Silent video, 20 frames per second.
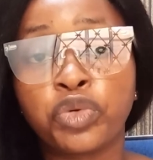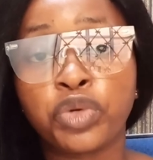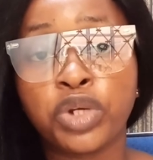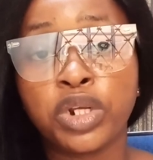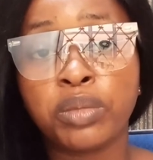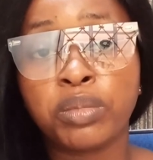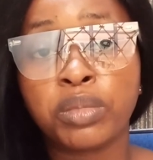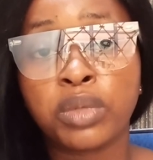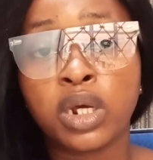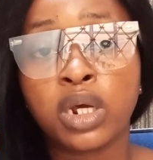
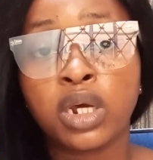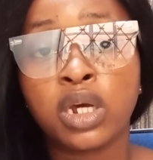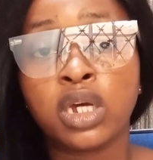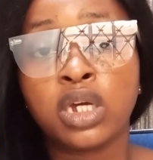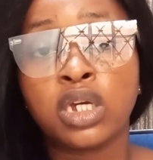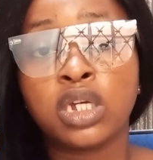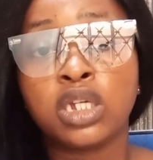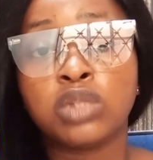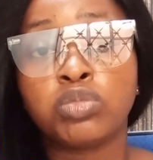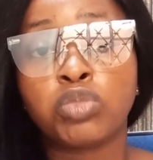cream,
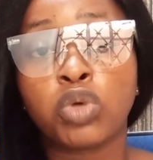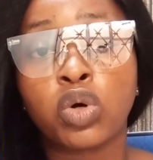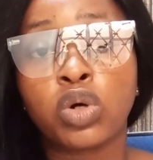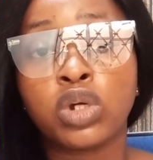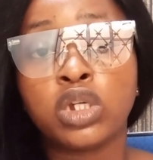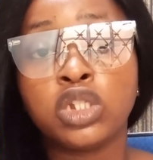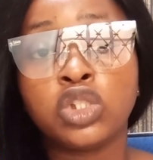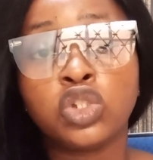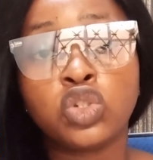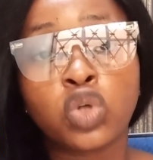
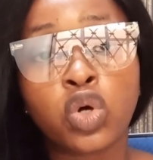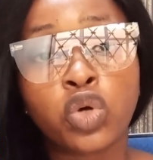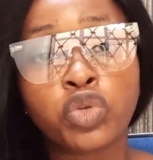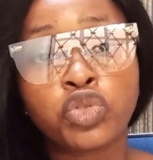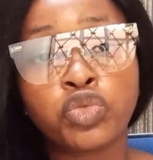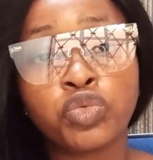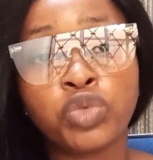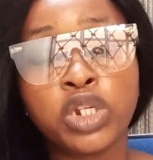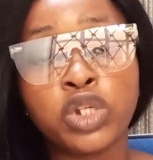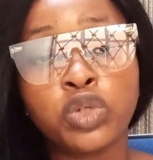it's
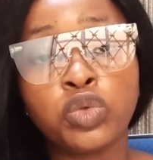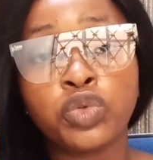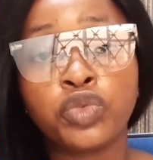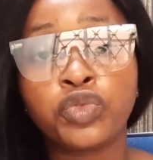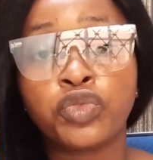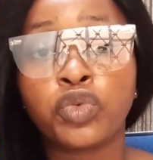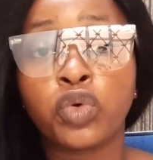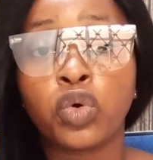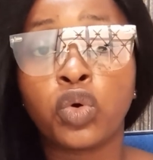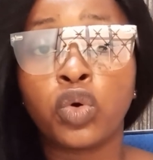not really
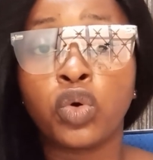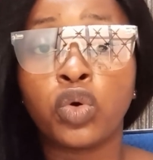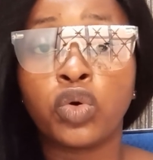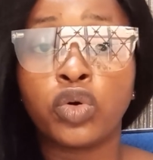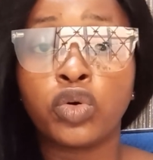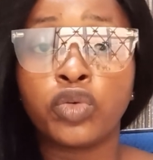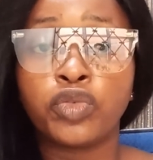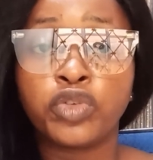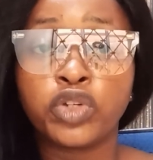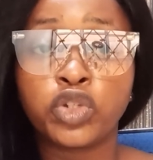good for
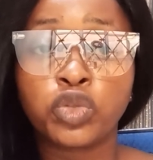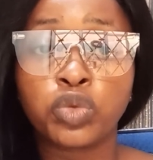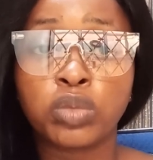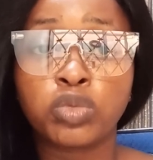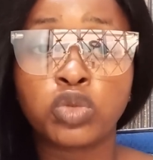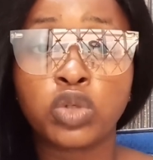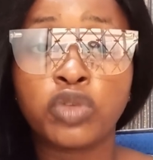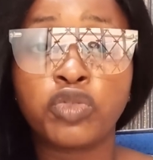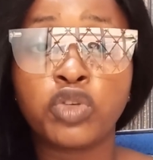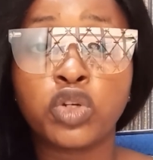a face
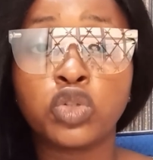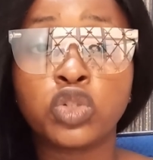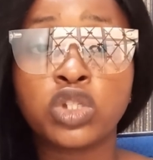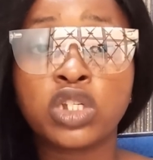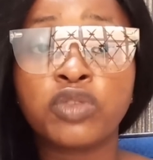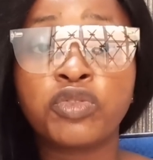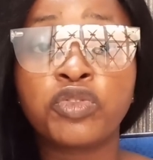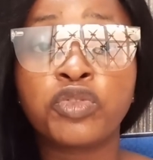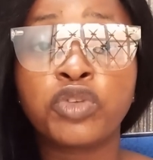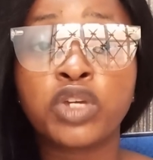cream. So if you're
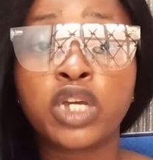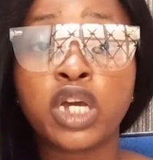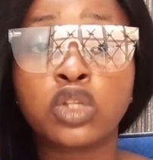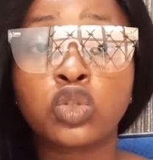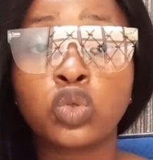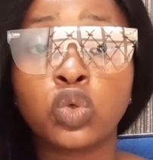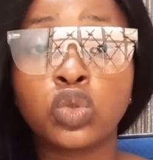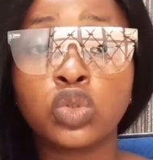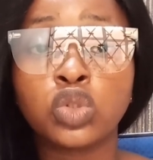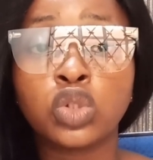using
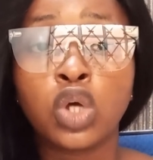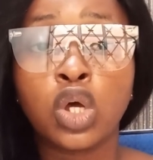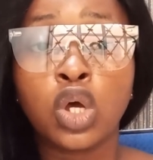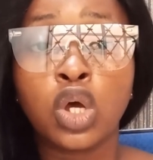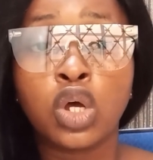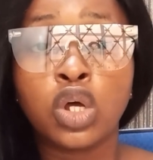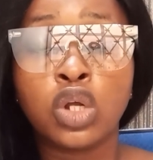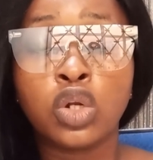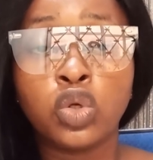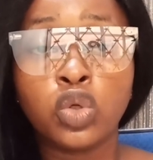
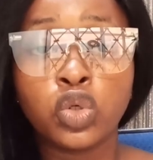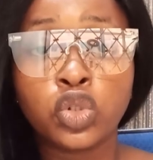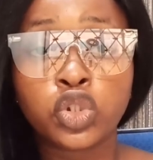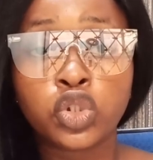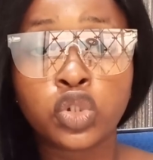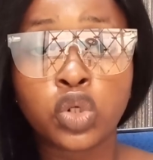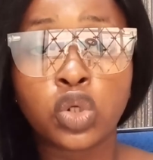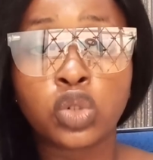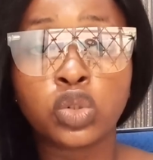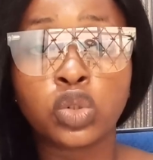Caretone
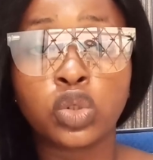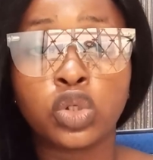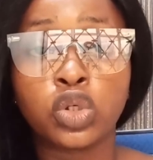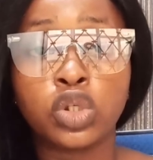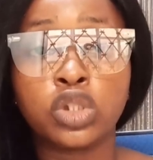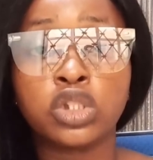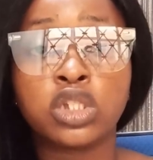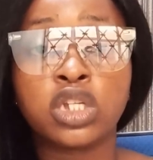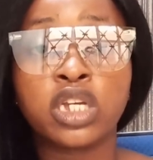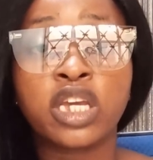lotion or
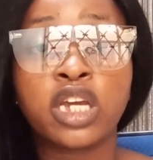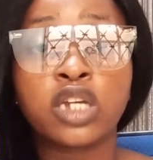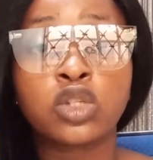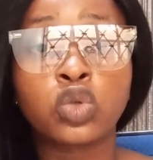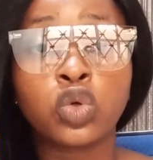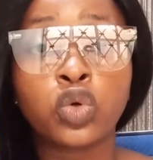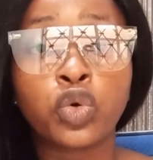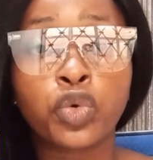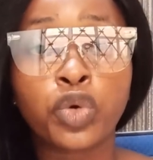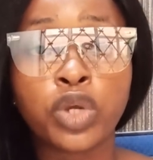you're using
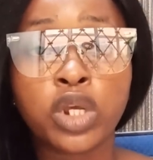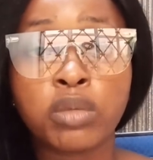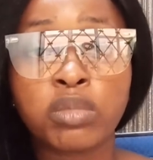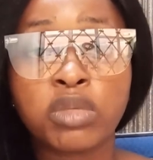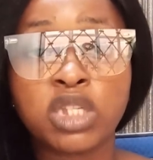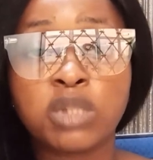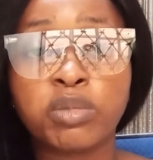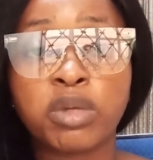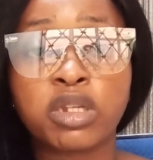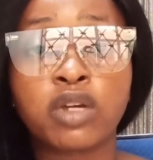Caretone cream,
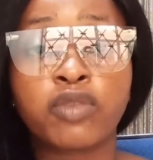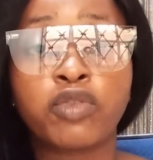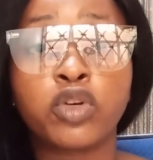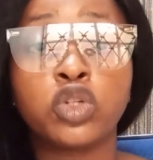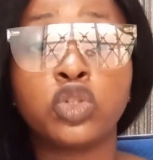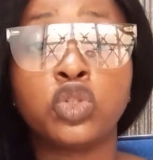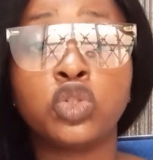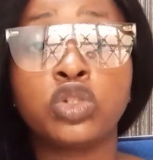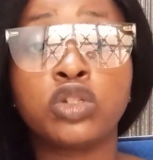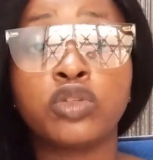it's better
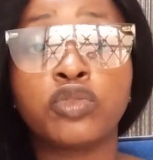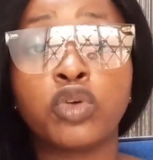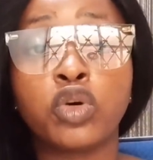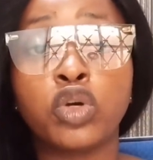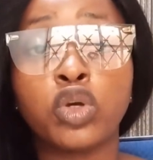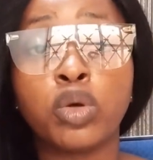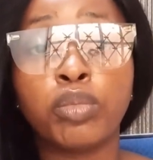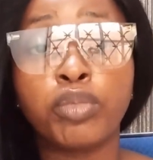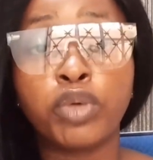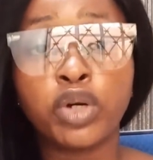for you to use it
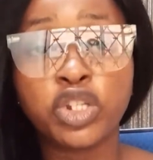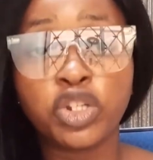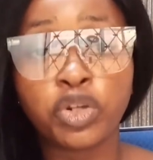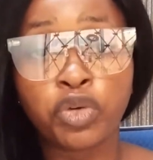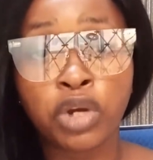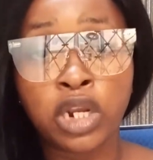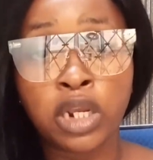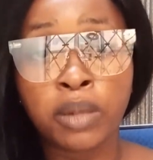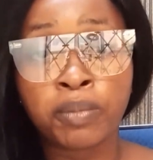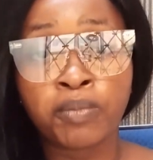for your body
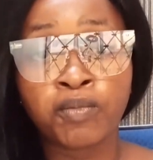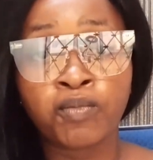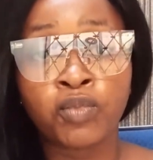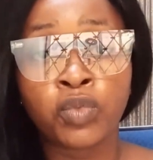cream